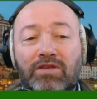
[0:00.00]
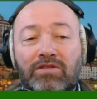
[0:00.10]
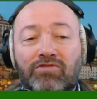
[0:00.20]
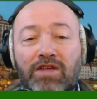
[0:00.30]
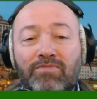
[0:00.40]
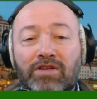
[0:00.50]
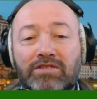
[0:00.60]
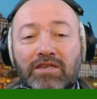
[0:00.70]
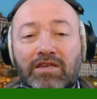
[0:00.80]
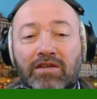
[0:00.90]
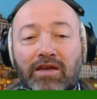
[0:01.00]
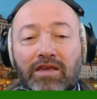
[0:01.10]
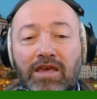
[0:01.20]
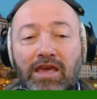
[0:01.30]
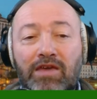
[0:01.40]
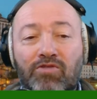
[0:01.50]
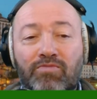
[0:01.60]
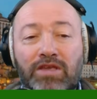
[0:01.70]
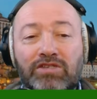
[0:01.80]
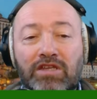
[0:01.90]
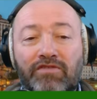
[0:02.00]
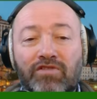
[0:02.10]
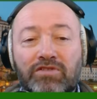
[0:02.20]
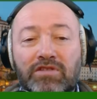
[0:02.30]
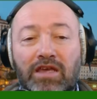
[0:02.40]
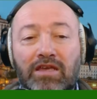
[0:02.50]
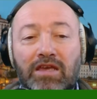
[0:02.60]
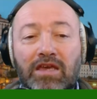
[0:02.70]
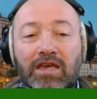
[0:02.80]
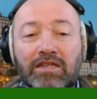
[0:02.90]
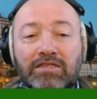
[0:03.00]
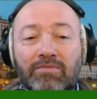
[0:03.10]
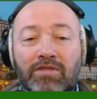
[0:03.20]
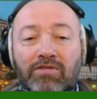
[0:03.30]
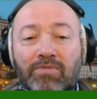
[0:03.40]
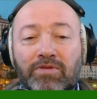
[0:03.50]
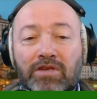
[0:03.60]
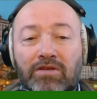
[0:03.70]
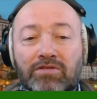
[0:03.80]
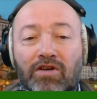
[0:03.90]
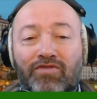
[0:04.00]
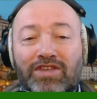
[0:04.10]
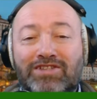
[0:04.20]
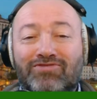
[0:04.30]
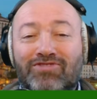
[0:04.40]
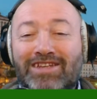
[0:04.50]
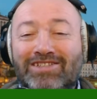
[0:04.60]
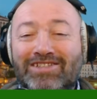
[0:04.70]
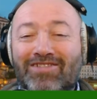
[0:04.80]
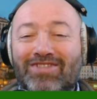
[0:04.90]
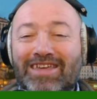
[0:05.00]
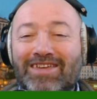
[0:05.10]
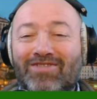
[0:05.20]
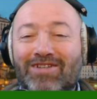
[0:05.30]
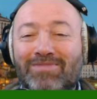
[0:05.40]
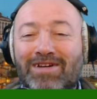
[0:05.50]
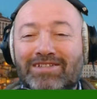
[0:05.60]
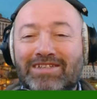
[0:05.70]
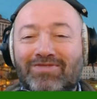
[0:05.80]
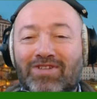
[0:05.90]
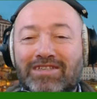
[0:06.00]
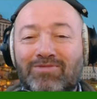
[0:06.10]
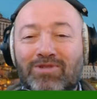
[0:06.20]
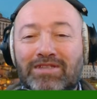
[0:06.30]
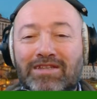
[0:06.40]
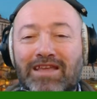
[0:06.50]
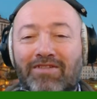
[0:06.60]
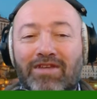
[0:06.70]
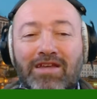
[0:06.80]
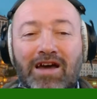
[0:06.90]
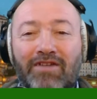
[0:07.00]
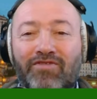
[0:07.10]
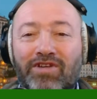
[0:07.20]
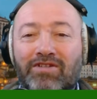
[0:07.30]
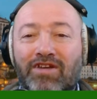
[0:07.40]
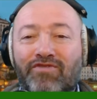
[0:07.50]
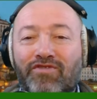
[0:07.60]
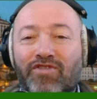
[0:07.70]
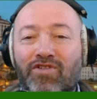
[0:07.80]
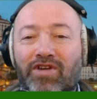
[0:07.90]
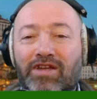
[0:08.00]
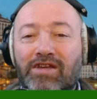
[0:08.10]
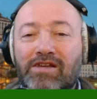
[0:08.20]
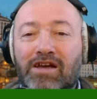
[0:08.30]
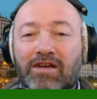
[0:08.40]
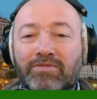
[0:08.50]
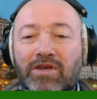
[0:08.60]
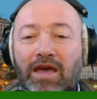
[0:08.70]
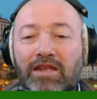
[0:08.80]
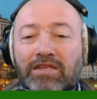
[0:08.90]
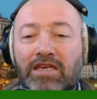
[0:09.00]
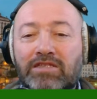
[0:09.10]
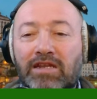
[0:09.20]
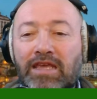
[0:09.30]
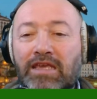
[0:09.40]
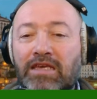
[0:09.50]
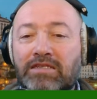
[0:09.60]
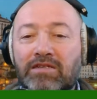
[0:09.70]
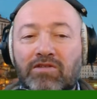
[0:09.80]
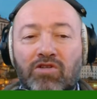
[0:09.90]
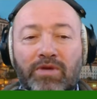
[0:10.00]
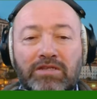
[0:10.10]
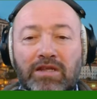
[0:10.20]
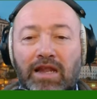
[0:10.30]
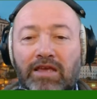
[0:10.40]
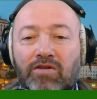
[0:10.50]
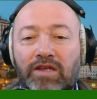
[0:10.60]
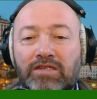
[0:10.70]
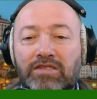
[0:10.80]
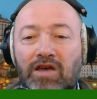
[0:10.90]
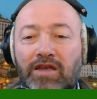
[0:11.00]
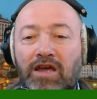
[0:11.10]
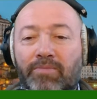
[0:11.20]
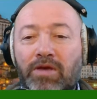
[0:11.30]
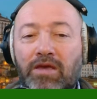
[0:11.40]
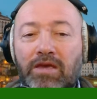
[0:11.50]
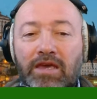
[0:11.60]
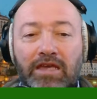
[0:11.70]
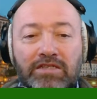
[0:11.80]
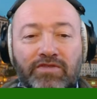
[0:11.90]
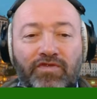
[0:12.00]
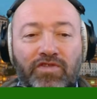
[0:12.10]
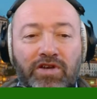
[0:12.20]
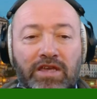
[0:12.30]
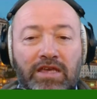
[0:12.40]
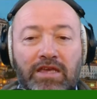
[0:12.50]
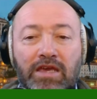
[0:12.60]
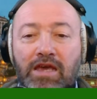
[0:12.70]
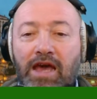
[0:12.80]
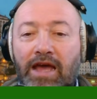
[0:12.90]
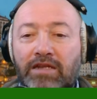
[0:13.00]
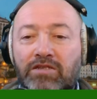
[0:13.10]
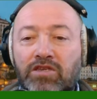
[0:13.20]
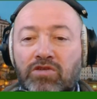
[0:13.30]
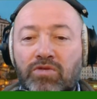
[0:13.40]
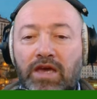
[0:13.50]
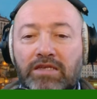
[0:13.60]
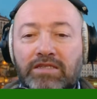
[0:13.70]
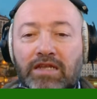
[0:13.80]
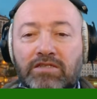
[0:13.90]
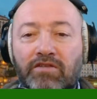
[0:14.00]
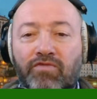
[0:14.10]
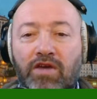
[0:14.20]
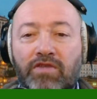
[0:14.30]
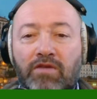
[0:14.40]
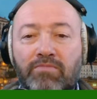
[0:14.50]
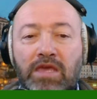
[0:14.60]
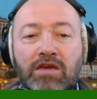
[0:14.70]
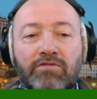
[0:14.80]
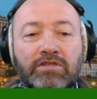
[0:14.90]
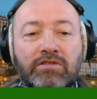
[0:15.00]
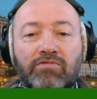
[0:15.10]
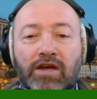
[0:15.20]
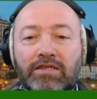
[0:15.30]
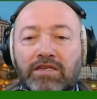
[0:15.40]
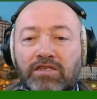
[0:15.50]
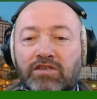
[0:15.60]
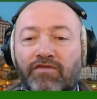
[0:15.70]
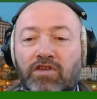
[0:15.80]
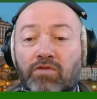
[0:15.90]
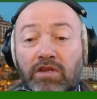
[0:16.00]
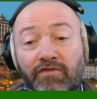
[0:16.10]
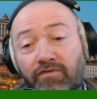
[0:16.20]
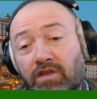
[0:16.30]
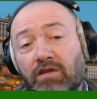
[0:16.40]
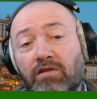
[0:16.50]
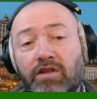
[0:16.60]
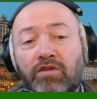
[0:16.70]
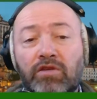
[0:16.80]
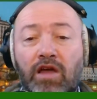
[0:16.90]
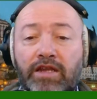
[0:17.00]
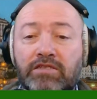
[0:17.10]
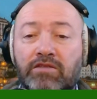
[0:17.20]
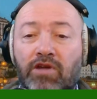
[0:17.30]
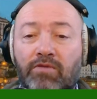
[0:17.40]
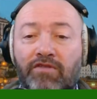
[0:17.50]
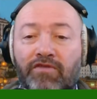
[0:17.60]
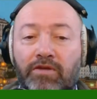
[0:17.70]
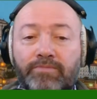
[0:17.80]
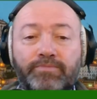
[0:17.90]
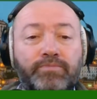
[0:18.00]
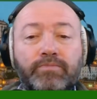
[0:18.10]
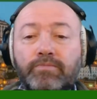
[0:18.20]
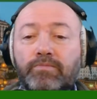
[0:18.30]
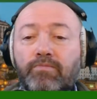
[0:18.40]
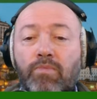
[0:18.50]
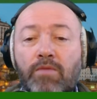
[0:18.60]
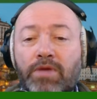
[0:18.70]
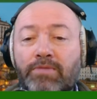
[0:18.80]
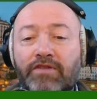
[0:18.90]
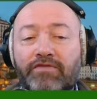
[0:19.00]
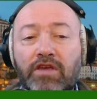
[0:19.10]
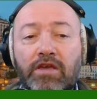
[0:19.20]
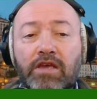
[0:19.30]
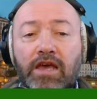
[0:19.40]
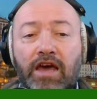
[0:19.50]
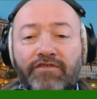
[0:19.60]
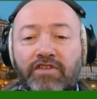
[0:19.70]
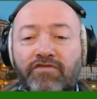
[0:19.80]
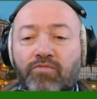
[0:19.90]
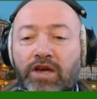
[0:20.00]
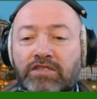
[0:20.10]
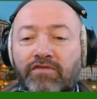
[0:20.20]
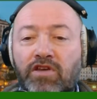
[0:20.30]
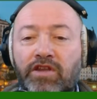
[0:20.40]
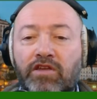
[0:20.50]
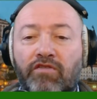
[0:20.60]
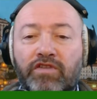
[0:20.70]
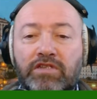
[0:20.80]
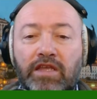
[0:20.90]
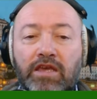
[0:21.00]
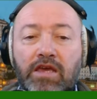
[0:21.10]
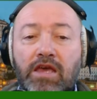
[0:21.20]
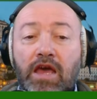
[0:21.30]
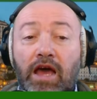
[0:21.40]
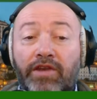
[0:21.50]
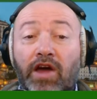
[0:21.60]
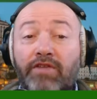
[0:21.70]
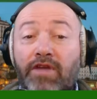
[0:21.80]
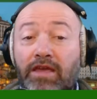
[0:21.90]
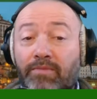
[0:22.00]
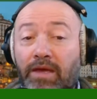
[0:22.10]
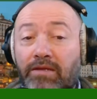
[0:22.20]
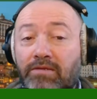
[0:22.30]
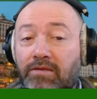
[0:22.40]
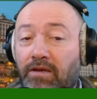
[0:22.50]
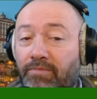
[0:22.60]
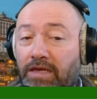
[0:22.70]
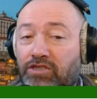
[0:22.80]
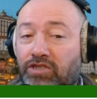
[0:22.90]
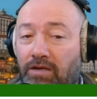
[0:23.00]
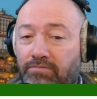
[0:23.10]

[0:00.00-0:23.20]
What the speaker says: Great minds think alike. He will mention it, if not today, in some other episodes of this great show. Thank you very much. I see what you did there. I'm very grateful for it. So, Helen, yes, the link is in the comments. Click on it, sign up. It's free, and you'll get a sense of whether Mia is the right teacher for you, and if, you know, learning online is the right way for you. People have different ways of learning, obviously, and I recommend a mixture.